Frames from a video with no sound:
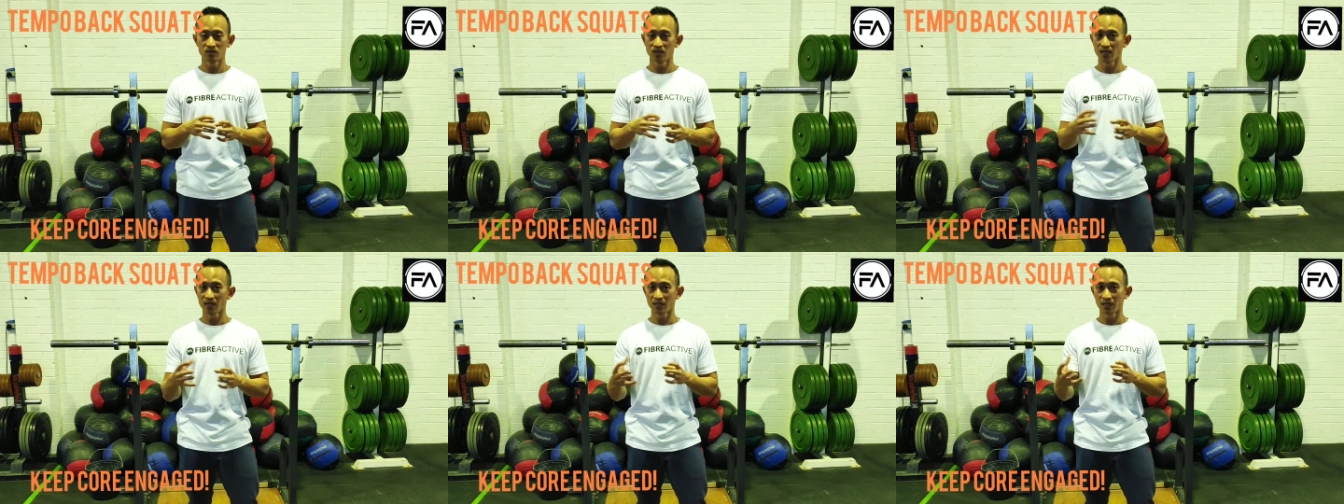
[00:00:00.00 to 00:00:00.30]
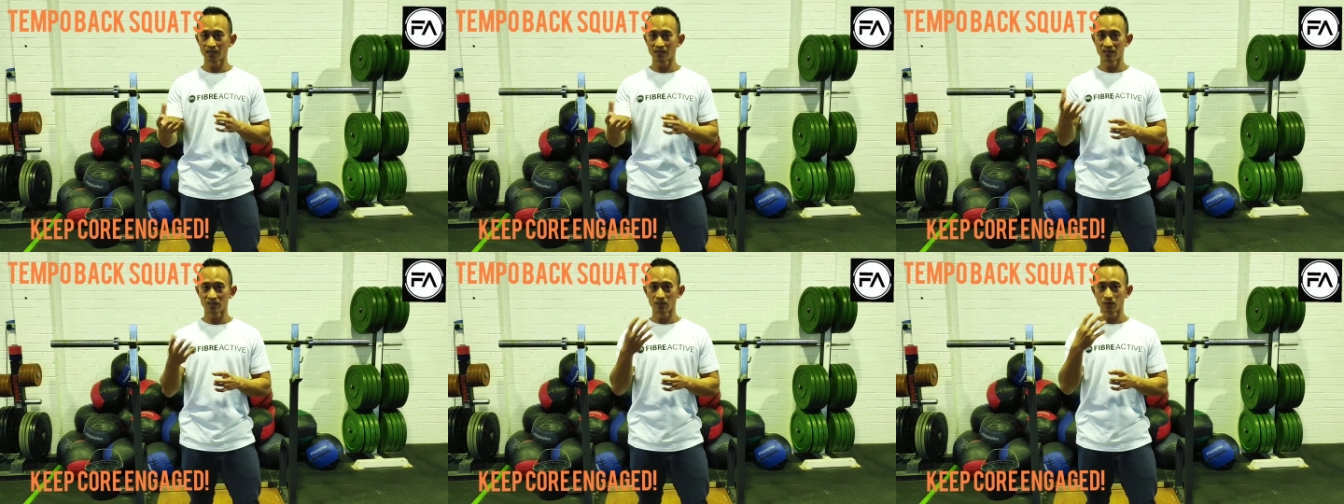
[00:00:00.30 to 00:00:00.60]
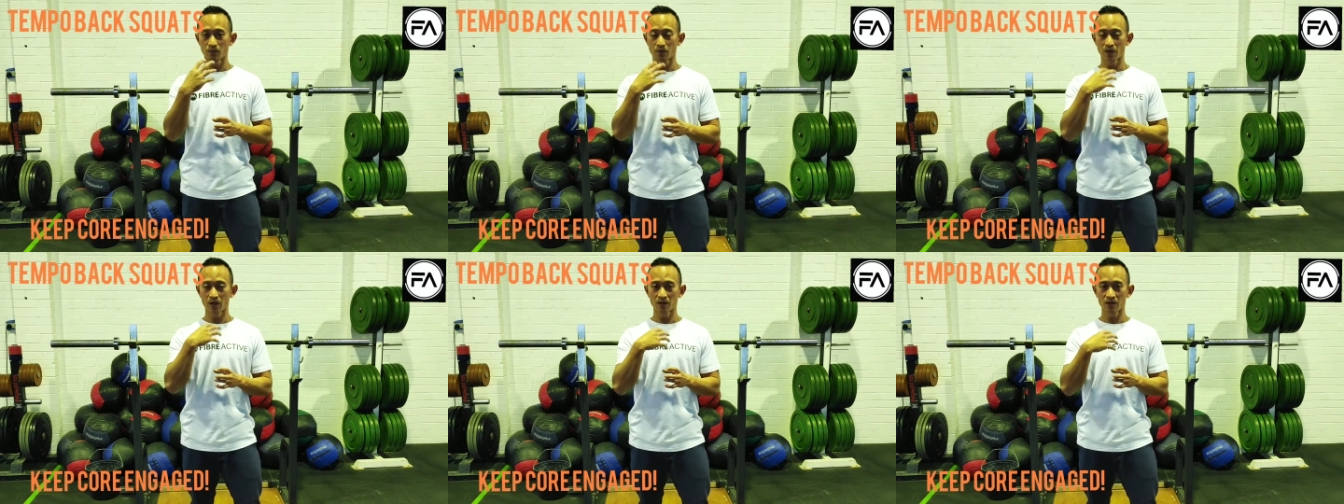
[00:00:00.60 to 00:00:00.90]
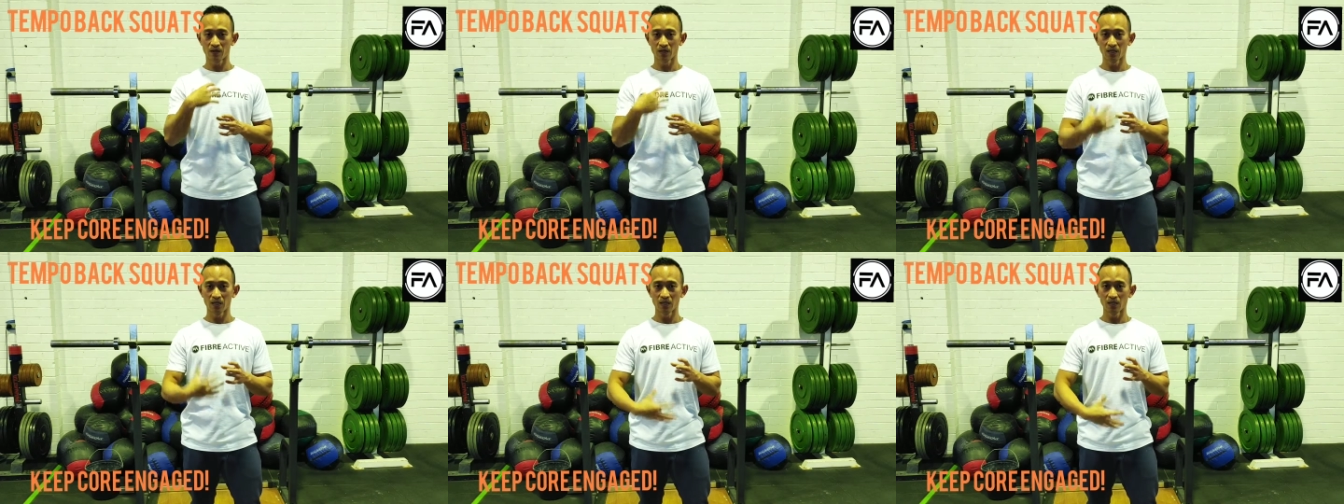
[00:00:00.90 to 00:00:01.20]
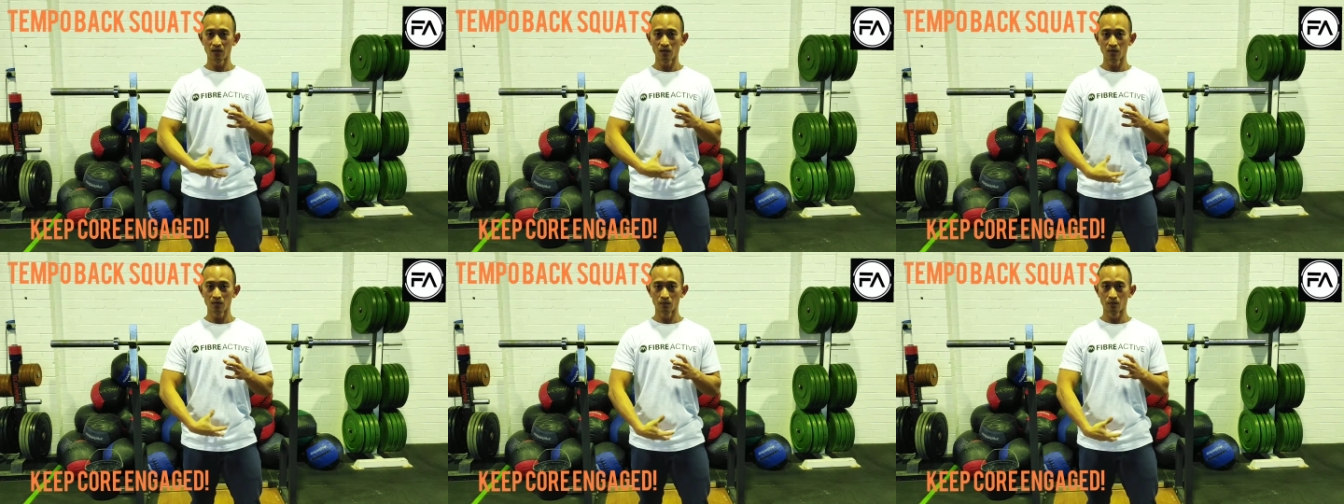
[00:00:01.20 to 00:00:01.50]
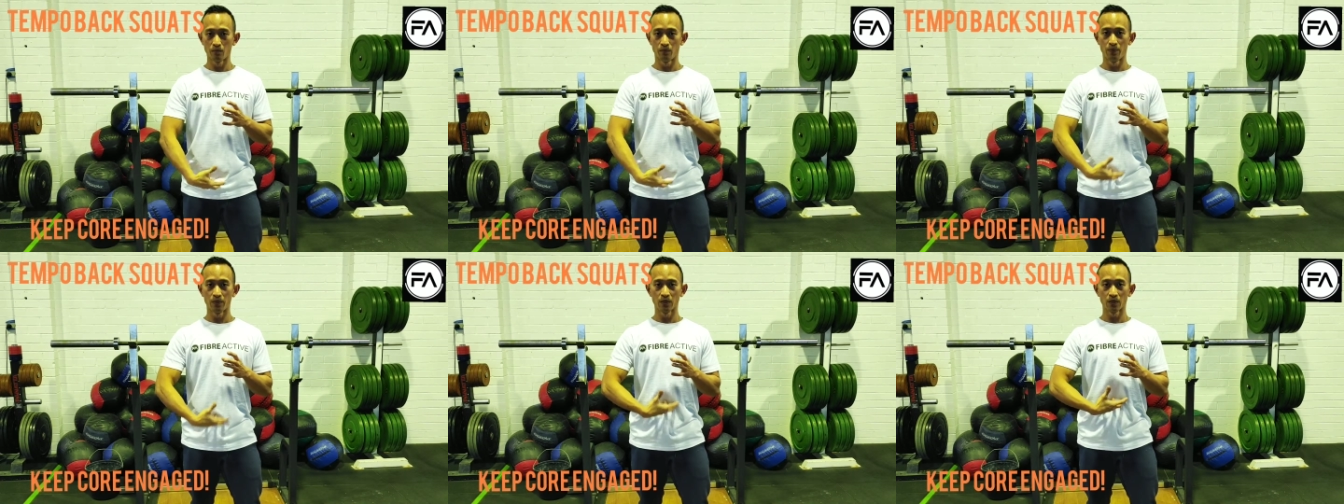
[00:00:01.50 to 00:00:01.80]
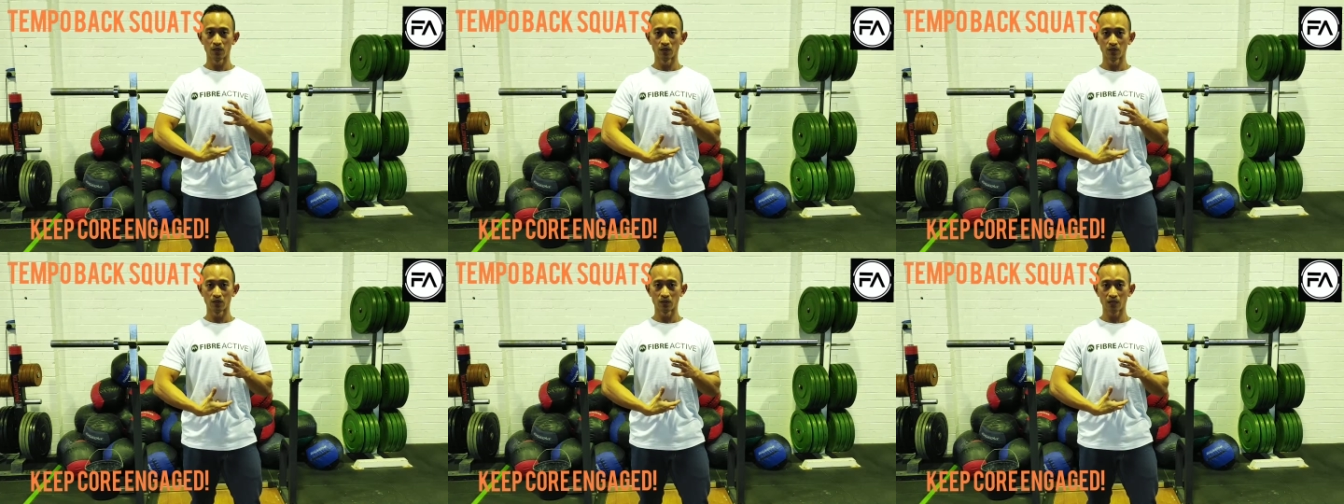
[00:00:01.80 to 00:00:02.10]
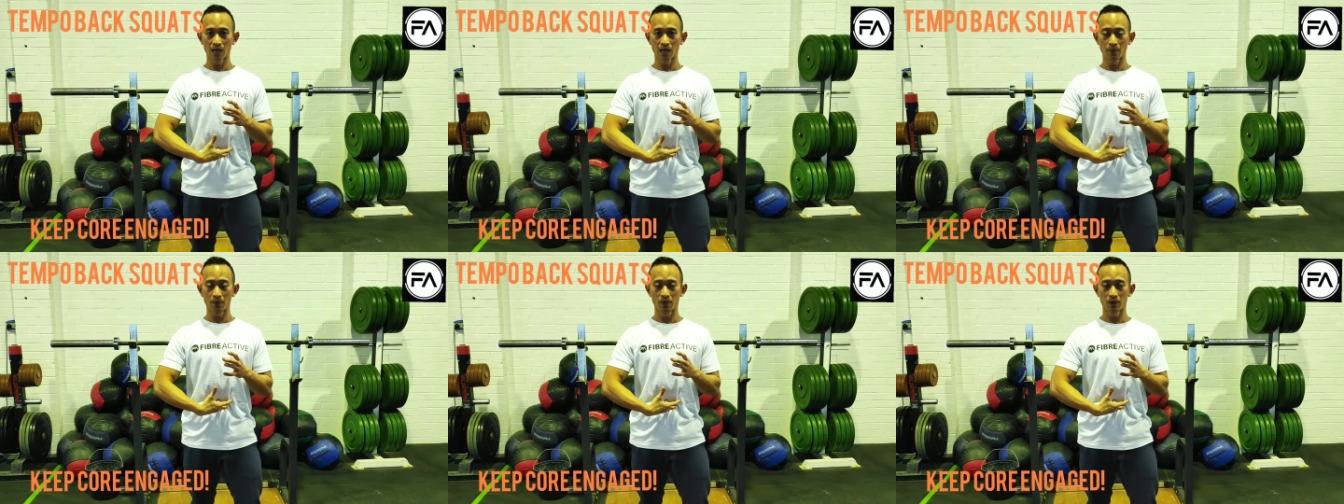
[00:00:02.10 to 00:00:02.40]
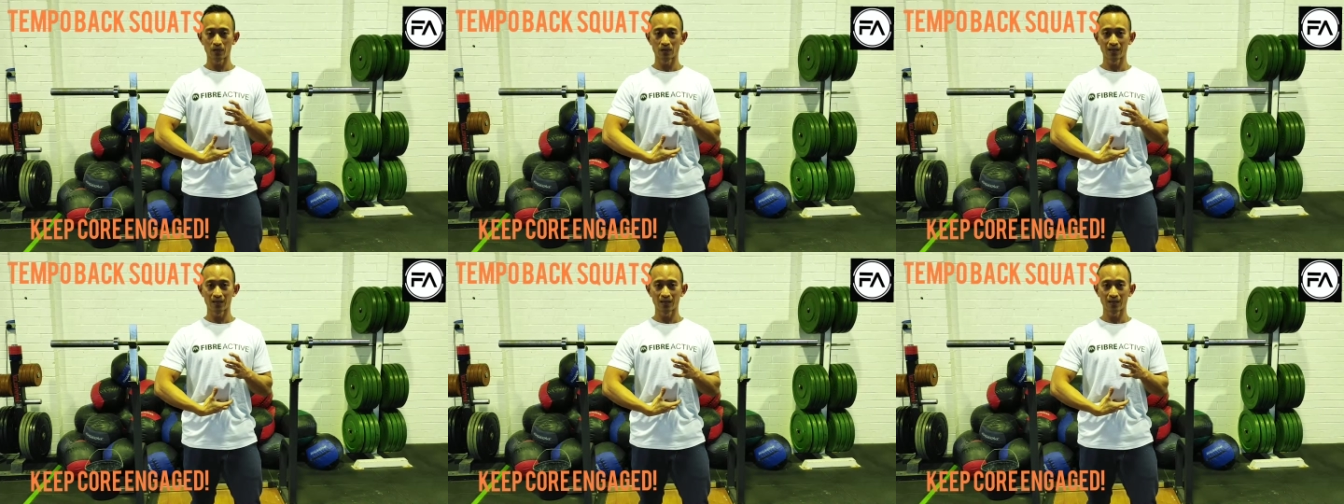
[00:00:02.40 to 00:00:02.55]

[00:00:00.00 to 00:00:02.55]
Take that deep breath in, build up